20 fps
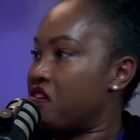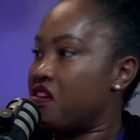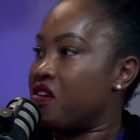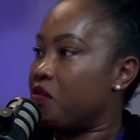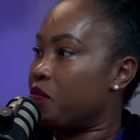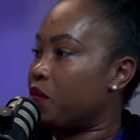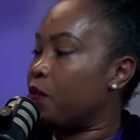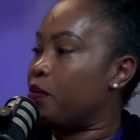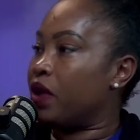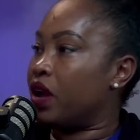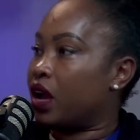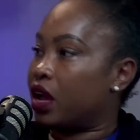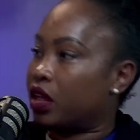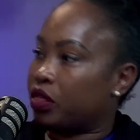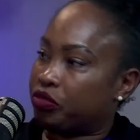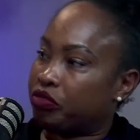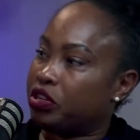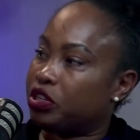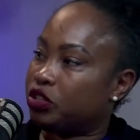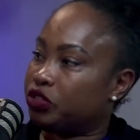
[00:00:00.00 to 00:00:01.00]
Remember, I got
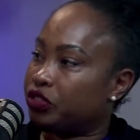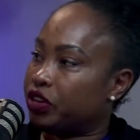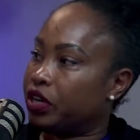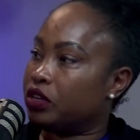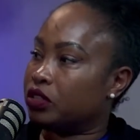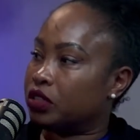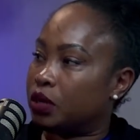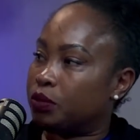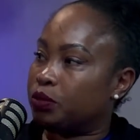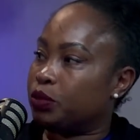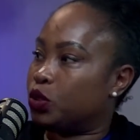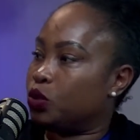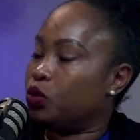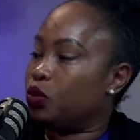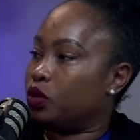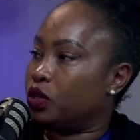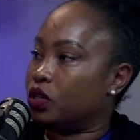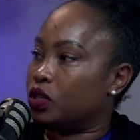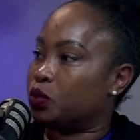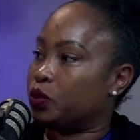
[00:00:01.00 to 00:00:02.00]
3 trainers. I'm doing
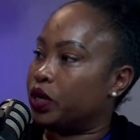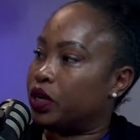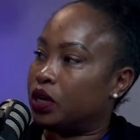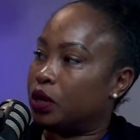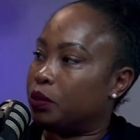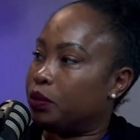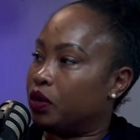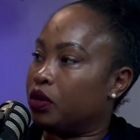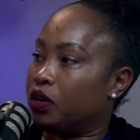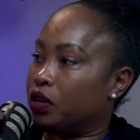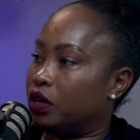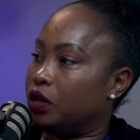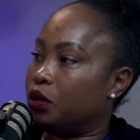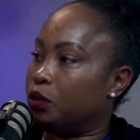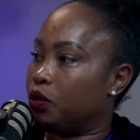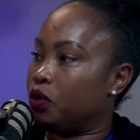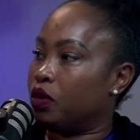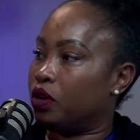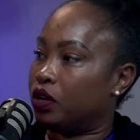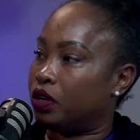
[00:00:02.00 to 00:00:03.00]
this, waking up early in the
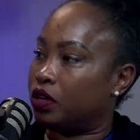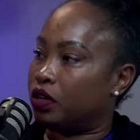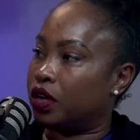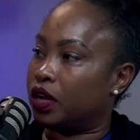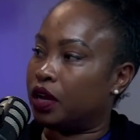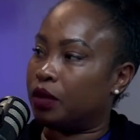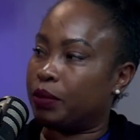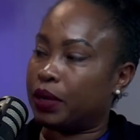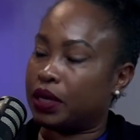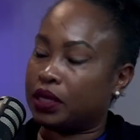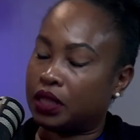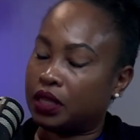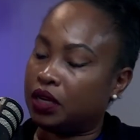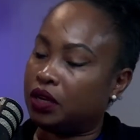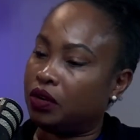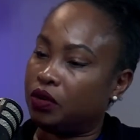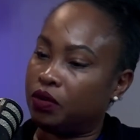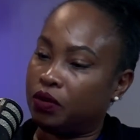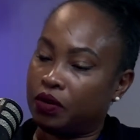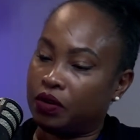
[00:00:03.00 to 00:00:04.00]
morning. I got my thing
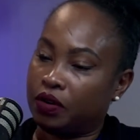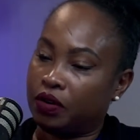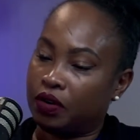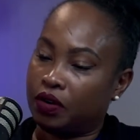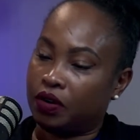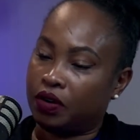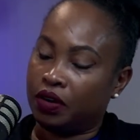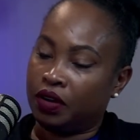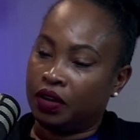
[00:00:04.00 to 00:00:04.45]
going on.